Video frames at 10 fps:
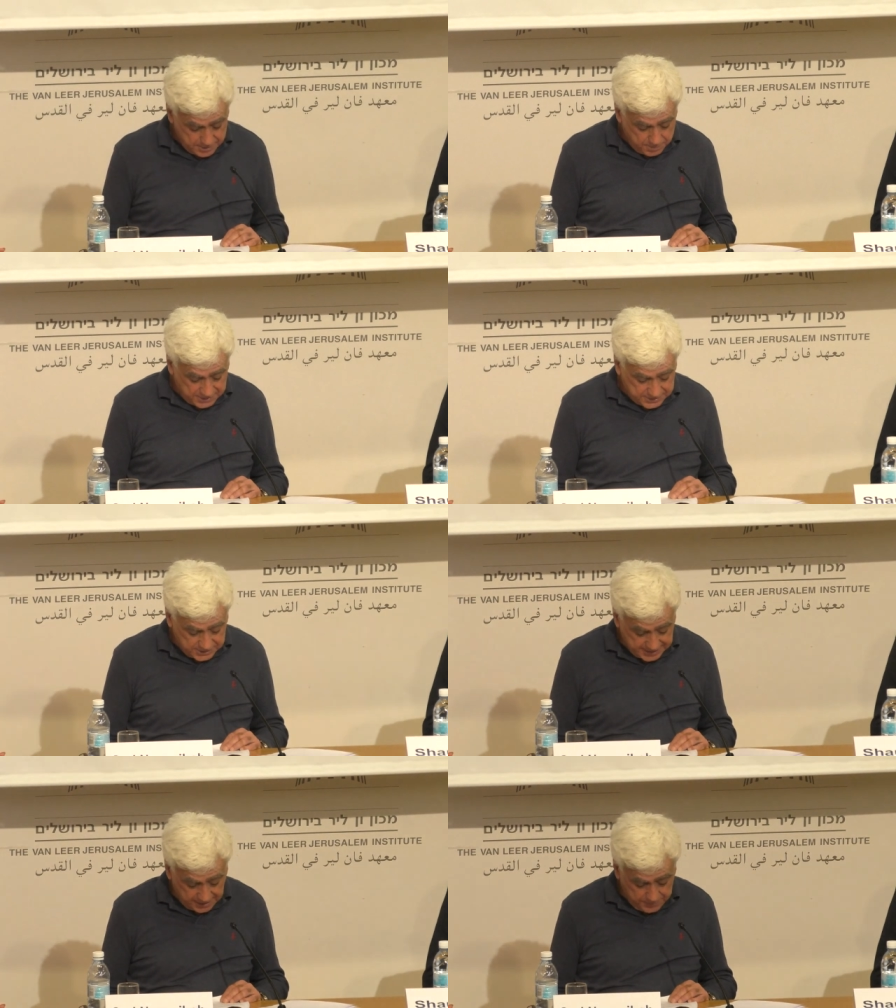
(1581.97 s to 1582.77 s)
Must
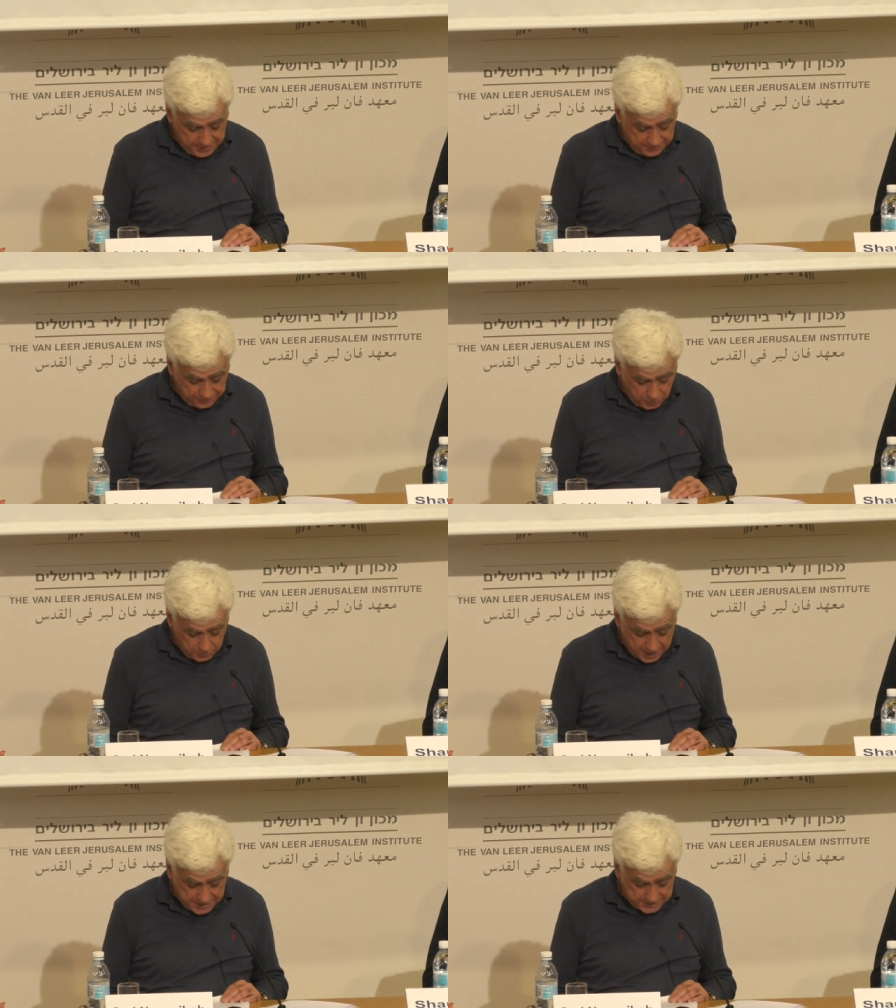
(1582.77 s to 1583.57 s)
herself be
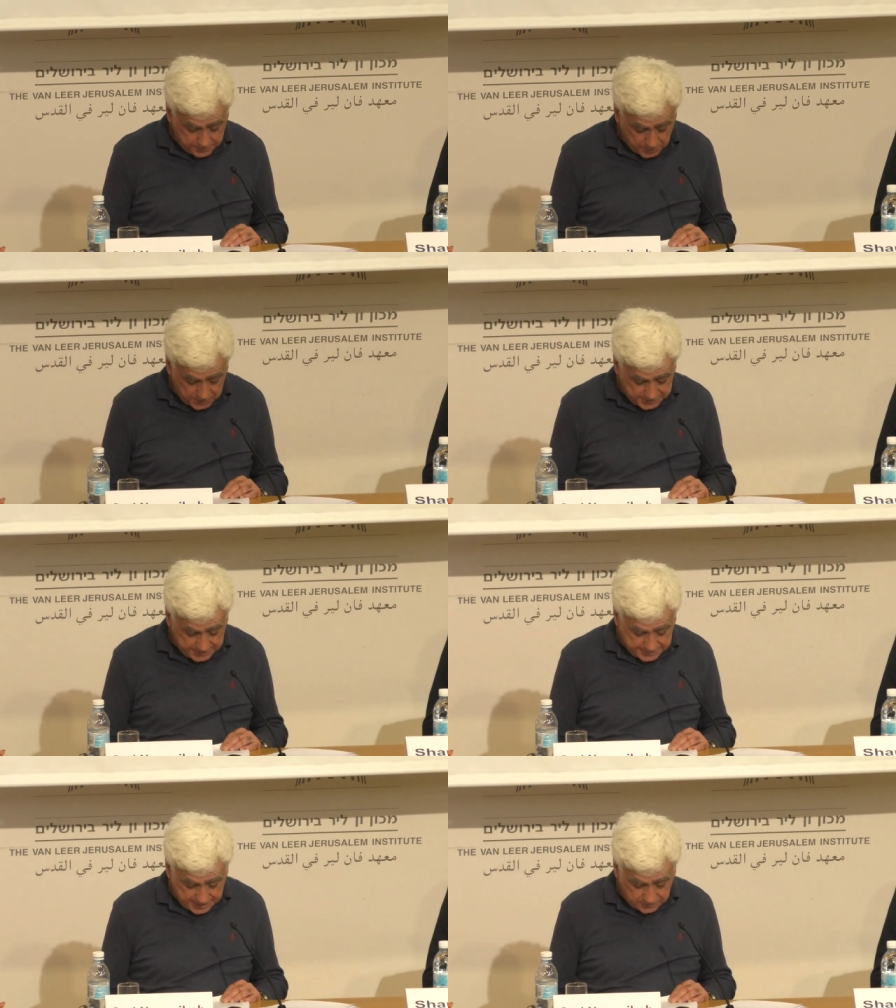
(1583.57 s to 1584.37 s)
informed by a reciprocity
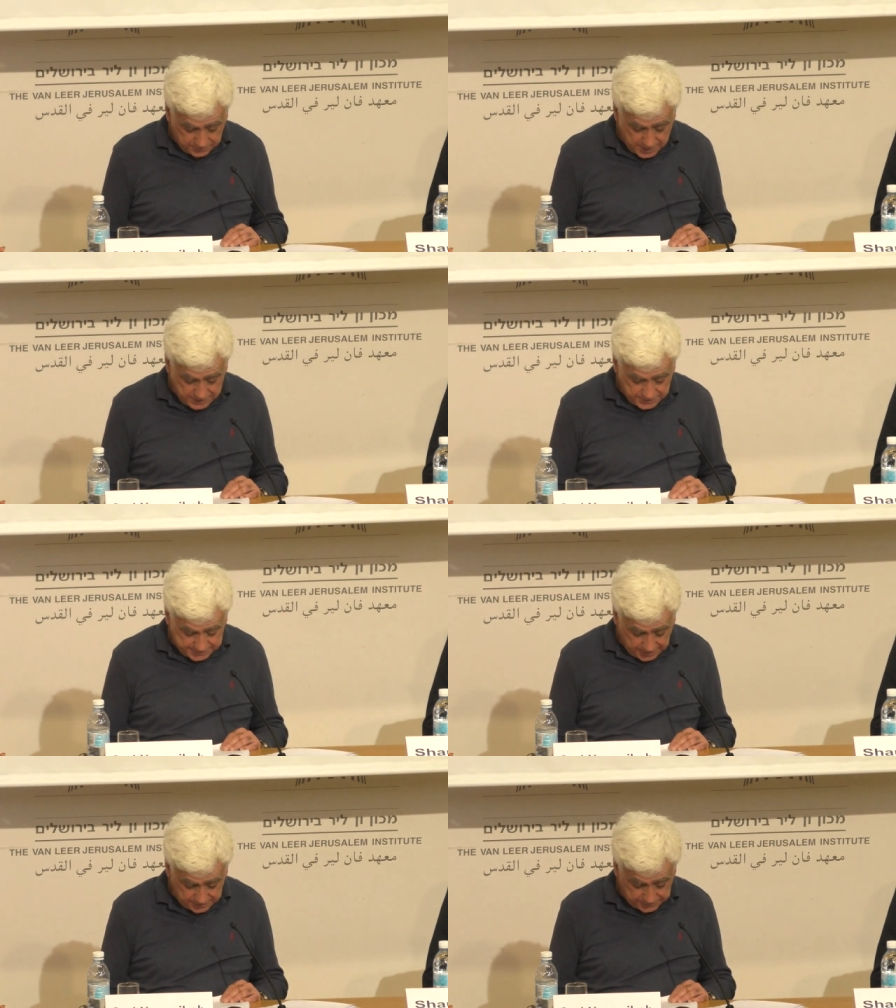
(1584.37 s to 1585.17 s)
state of mind
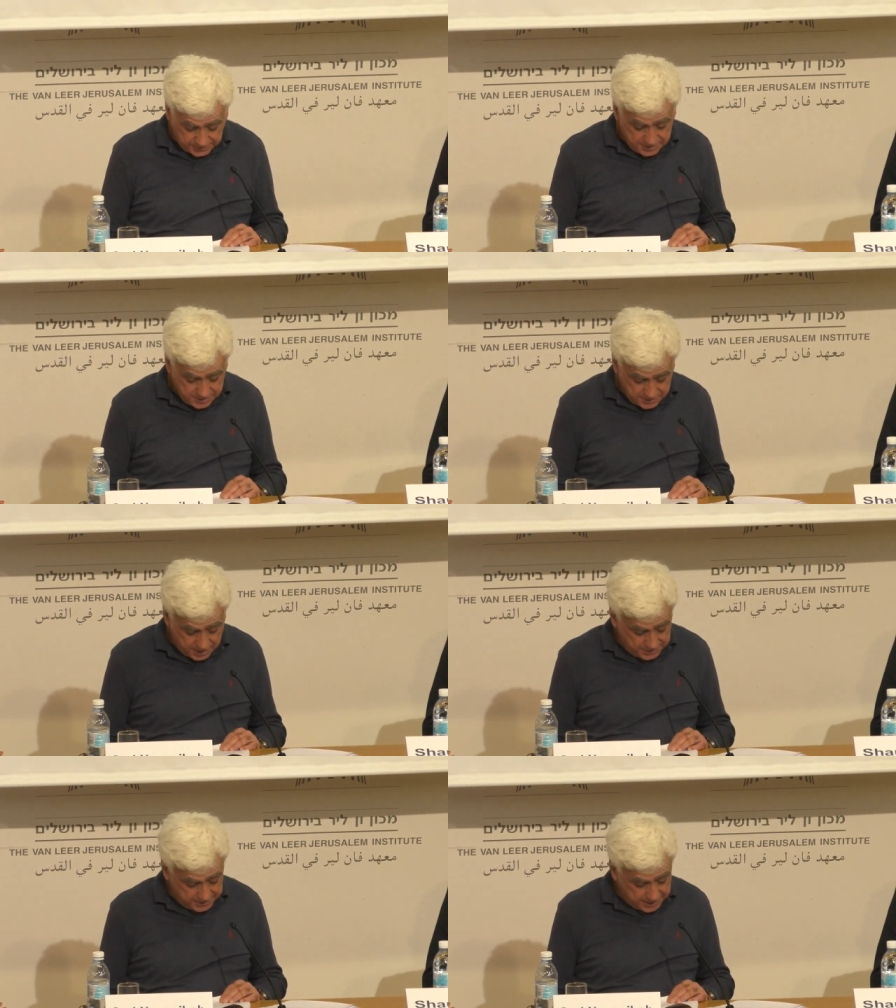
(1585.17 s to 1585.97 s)
herself,
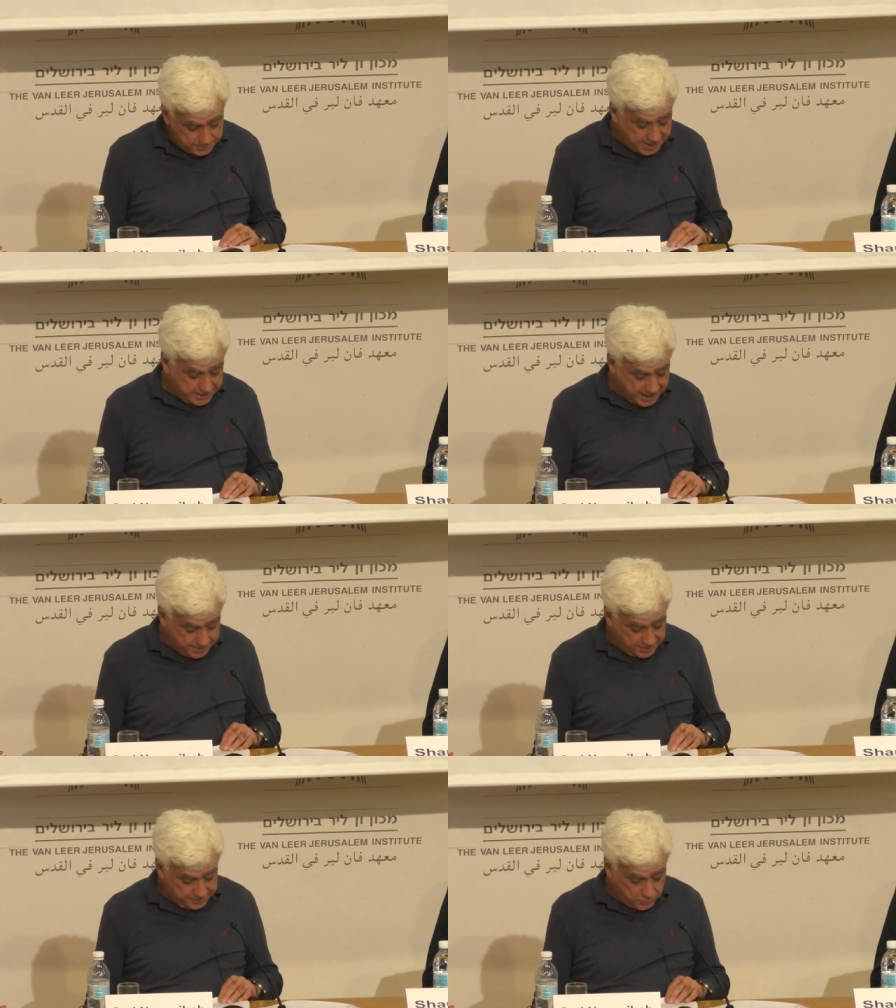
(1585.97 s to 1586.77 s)
rather than by
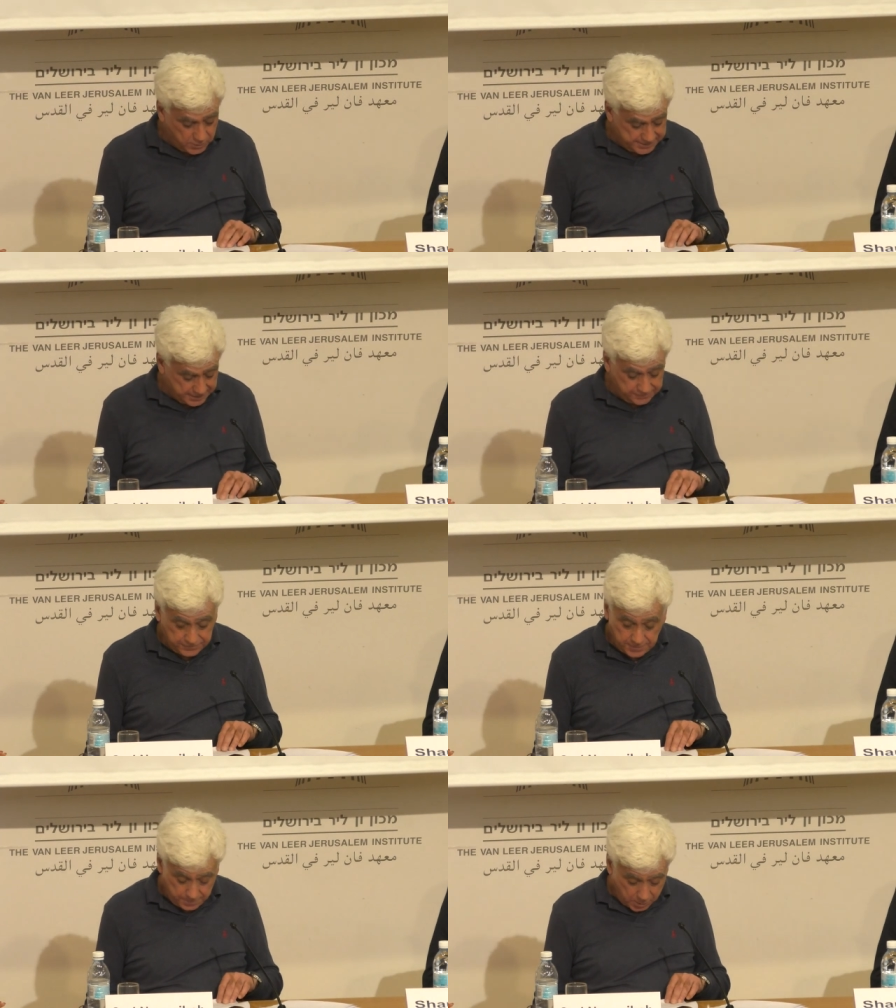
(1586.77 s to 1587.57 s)
grabbing for oneself
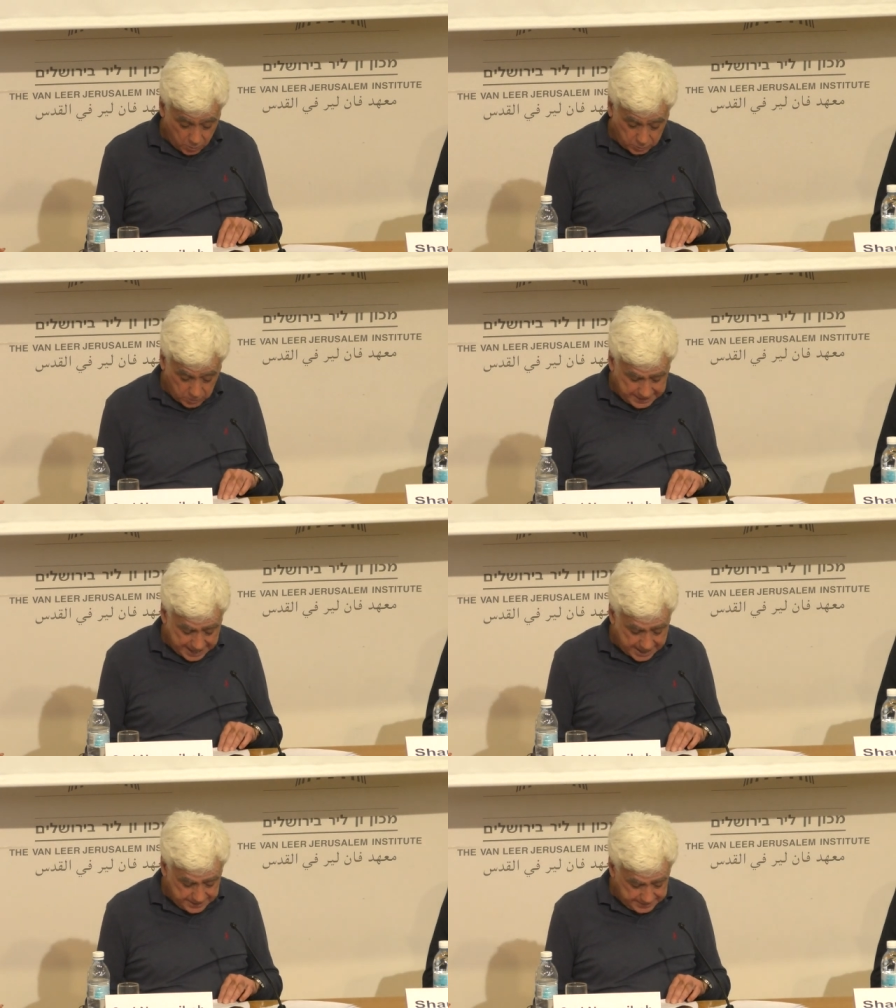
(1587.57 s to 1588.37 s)
what one
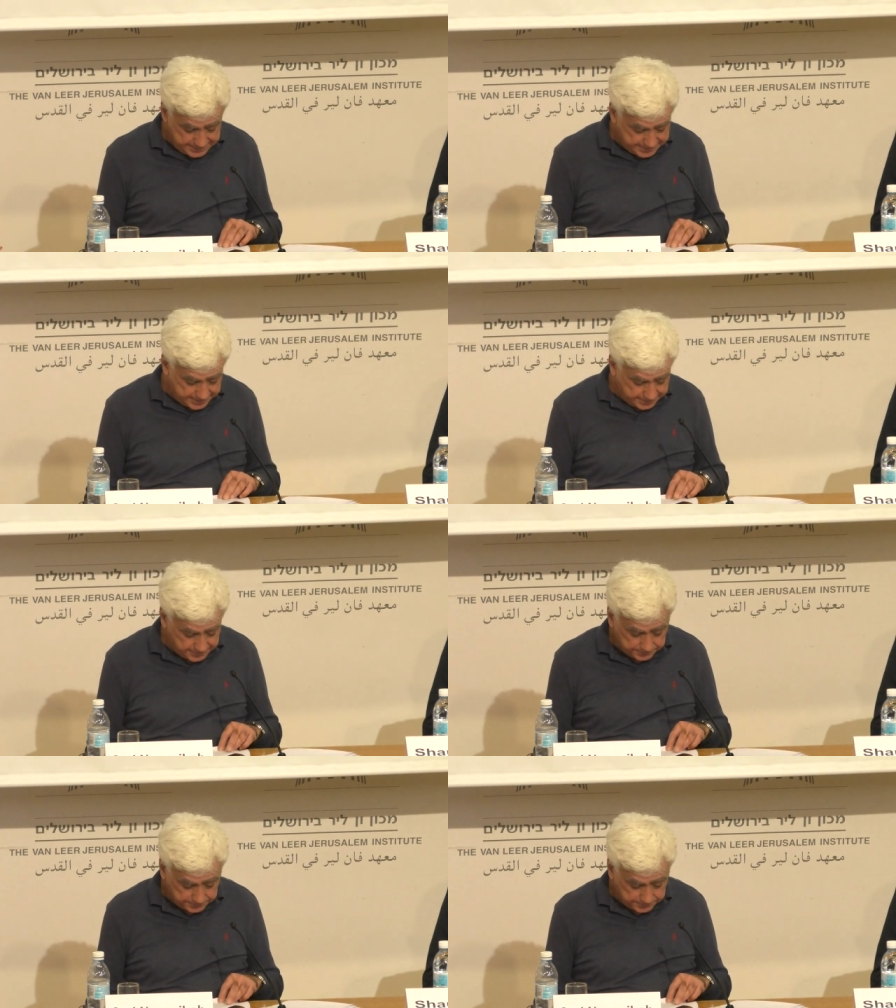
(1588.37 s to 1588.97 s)
can instinct.